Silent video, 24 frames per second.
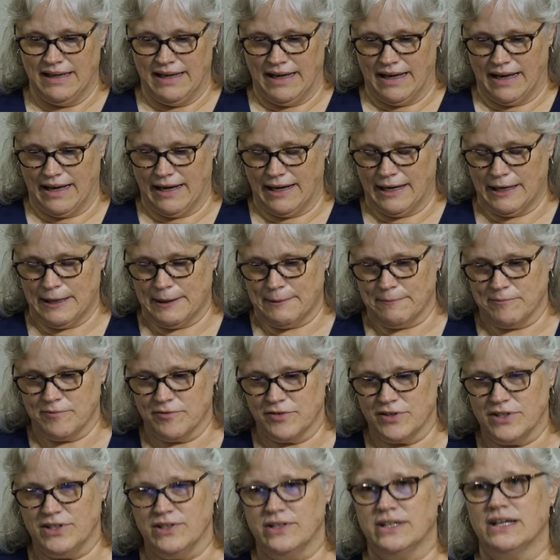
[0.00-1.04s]

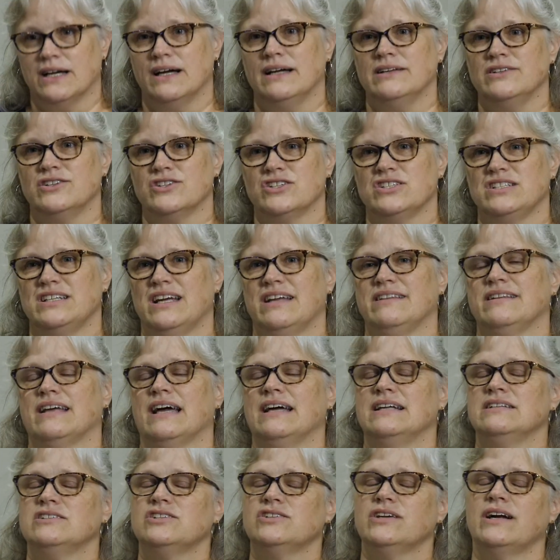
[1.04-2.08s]
for you to understand that
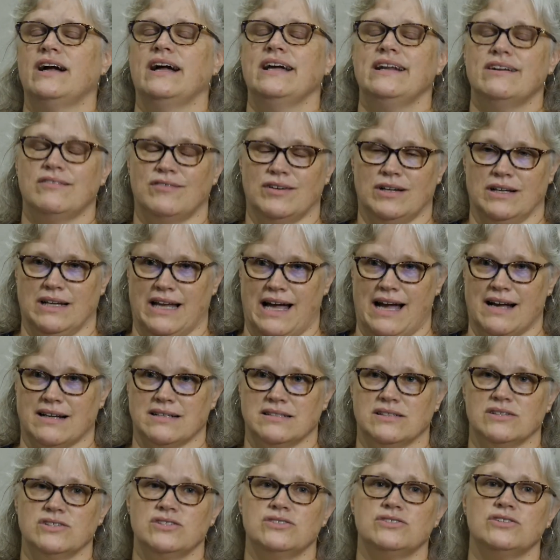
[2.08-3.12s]
and try to relax.
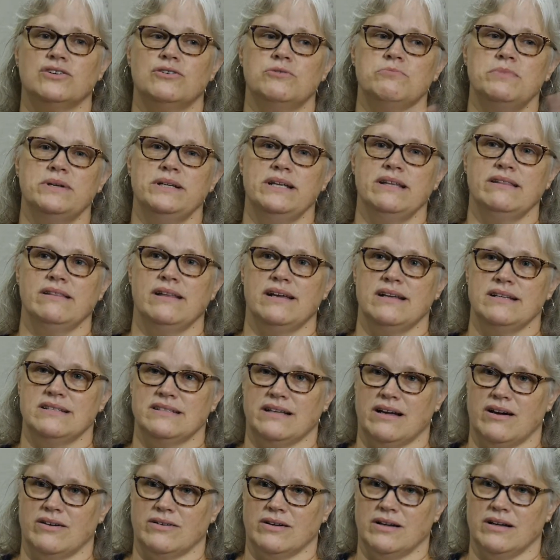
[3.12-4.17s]
There's so many things
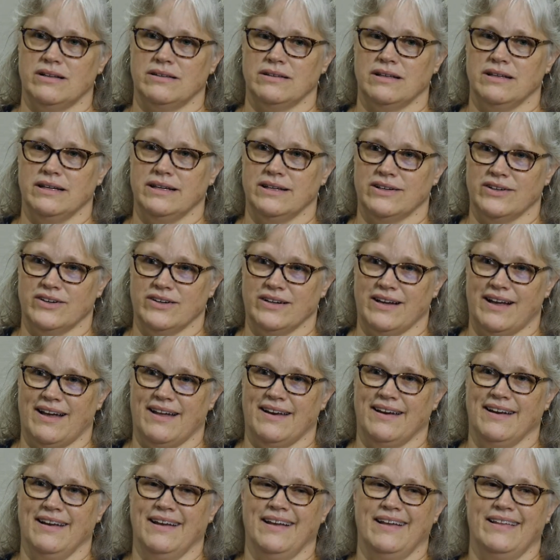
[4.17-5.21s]
out on the
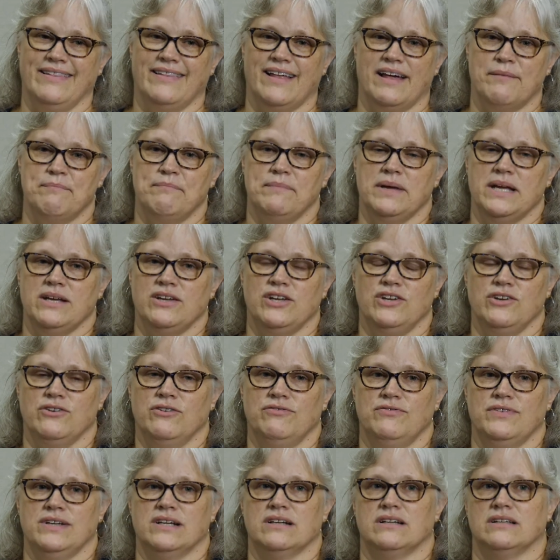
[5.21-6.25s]
internet that make you
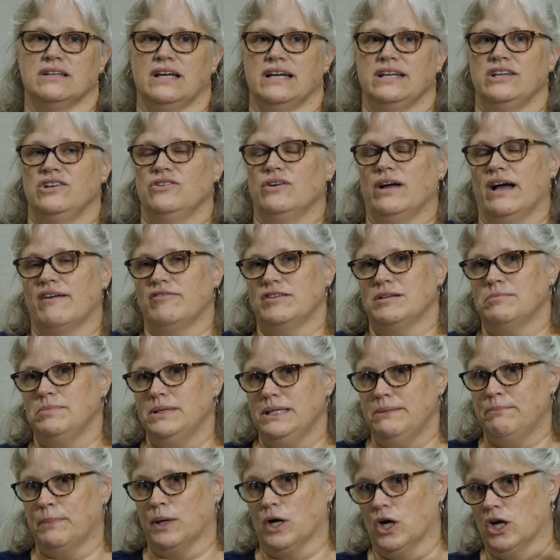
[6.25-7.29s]
feel like you have to
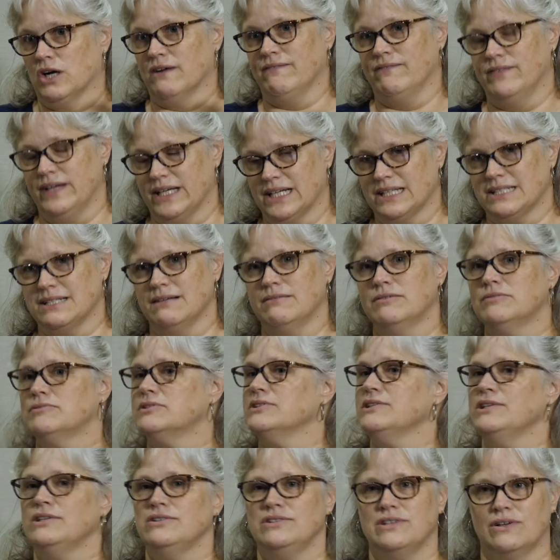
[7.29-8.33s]
be perfect. Well,
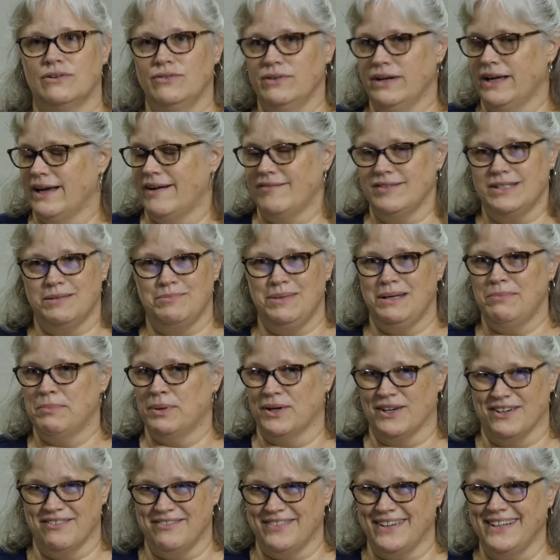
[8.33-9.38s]
you don't have to be
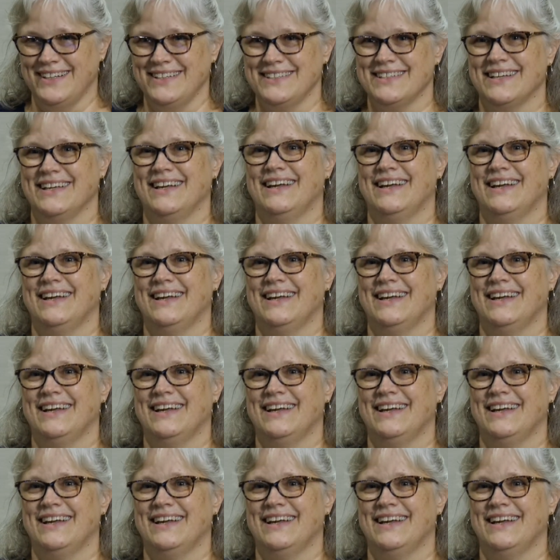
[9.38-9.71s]
perfect,